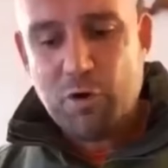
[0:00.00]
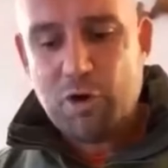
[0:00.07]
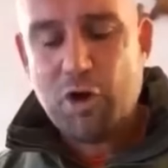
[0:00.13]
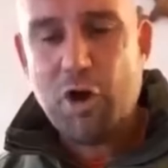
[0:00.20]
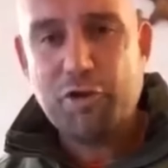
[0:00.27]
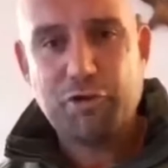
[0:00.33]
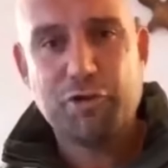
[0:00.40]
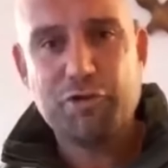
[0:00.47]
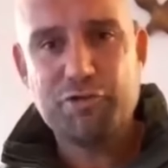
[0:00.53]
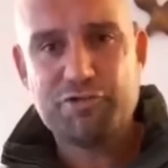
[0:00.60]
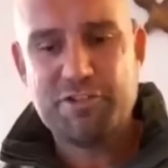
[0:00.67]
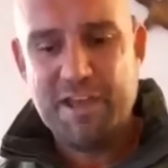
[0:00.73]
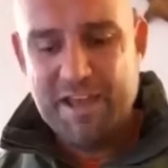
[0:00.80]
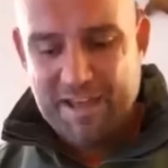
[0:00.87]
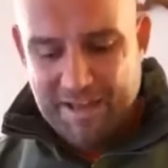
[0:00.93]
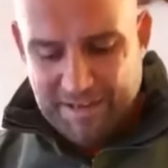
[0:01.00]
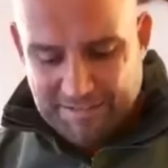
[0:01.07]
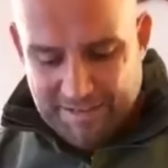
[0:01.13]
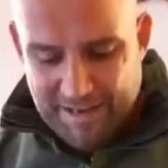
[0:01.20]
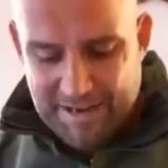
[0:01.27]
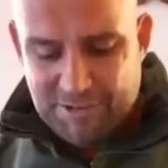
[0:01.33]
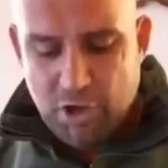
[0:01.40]
God does. He
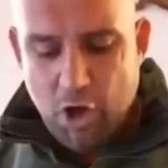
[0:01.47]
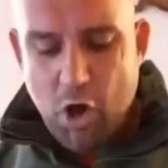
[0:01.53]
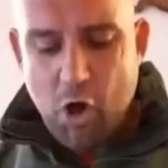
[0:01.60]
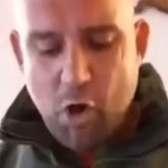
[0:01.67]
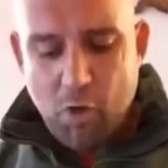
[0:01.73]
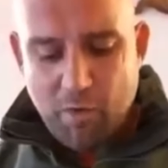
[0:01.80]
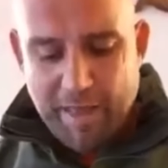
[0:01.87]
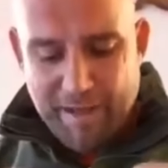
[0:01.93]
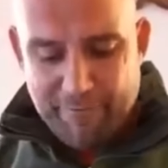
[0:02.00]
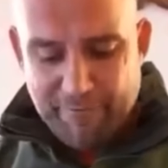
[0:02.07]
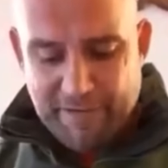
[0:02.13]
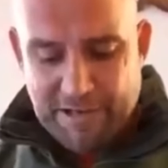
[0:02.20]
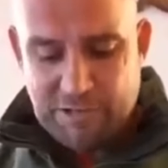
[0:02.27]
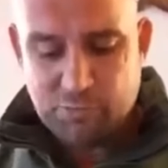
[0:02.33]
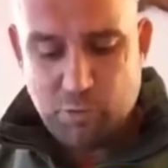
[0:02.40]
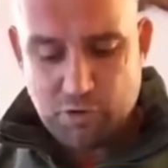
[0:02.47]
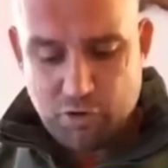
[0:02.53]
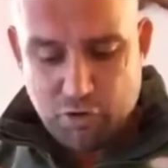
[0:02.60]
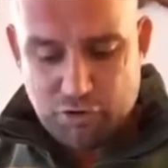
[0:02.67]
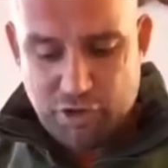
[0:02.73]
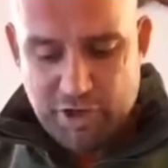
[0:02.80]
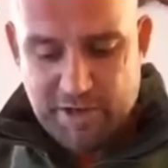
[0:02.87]
takes all that things, what
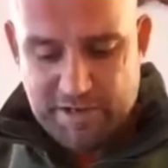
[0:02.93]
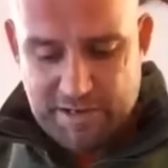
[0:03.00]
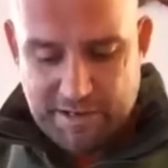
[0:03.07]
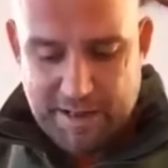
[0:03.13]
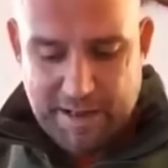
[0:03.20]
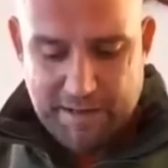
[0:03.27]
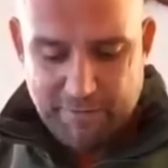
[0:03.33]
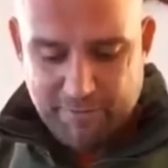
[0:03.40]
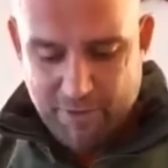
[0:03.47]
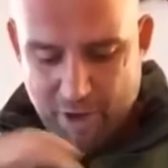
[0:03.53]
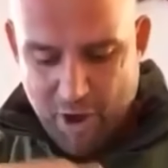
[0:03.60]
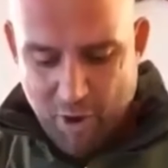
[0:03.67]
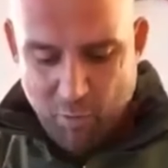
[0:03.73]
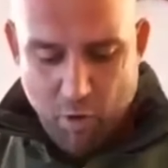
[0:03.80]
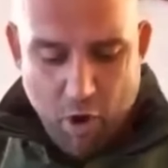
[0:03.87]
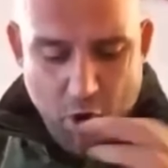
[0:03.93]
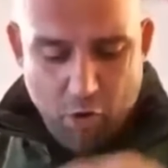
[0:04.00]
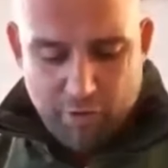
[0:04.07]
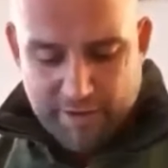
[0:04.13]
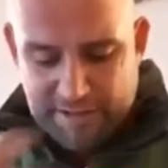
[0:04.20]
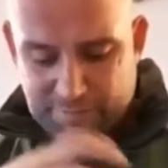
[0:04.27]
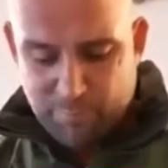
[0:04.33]
goes on in your life, what all
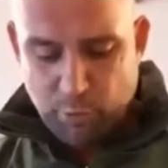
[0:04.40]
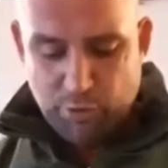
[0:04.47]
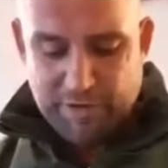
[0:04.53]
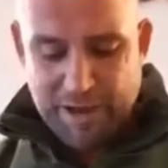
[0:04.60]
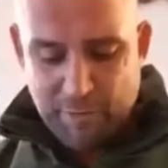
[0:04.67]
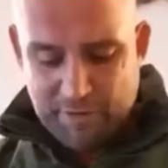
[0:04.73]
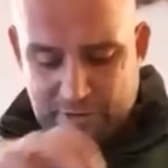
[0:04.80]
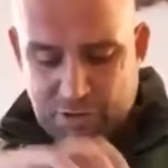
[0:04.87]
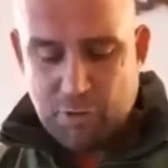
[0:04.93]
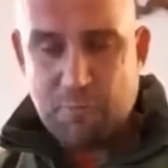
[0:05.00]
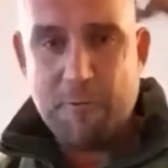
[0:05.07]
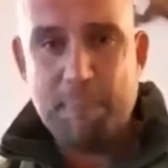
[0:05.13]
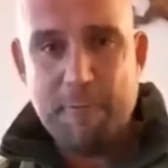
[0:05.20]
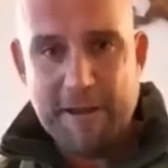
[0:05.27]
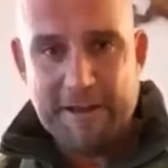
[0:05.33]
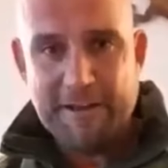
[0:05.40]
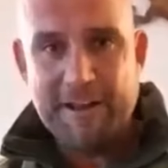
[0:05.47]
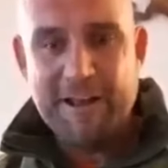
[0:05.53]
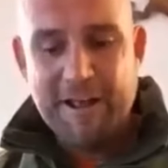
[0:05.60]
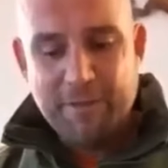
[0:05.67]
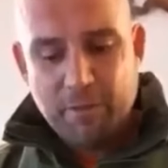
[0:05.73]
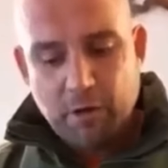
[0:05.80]
gets put down into a bin.
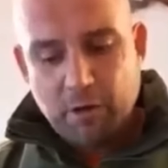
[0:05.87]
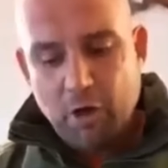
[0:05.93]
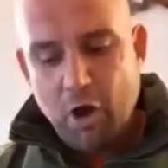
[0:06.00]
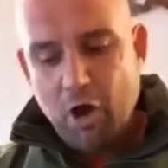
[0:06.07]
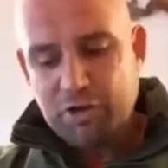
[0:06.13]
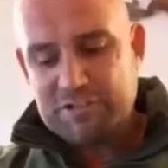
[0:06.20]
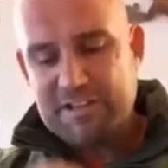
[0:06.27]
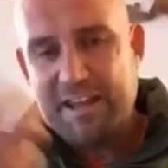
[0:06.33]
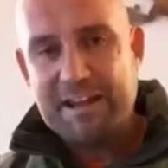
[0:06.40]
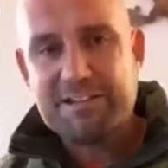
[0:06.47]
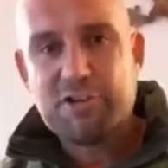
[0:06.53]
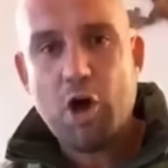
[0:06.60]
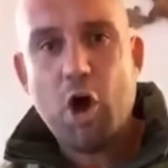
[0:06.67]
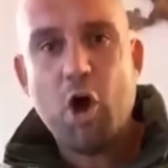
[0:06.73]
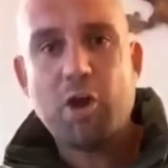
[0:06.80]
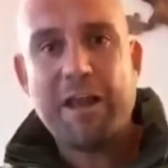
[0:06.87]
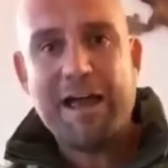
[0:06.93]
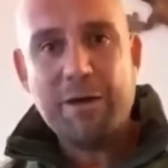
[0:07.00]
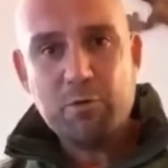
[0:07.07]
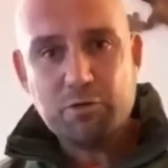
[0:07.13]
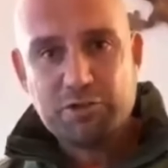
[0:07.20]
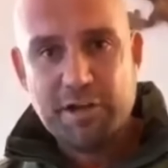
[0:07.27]
The Lord takes it all
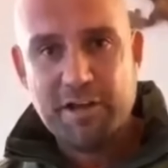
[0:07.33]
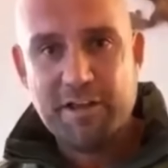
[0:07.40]
out.